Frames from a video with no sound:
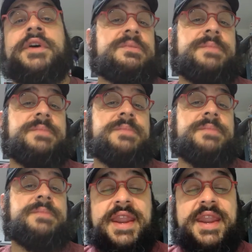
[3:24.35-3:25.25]
No matter
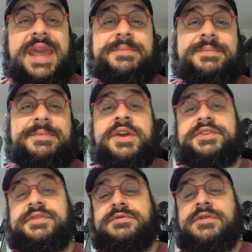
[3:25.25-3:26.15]
what kind of game you're
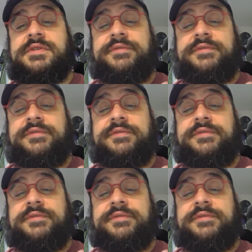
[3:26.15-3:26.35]
into,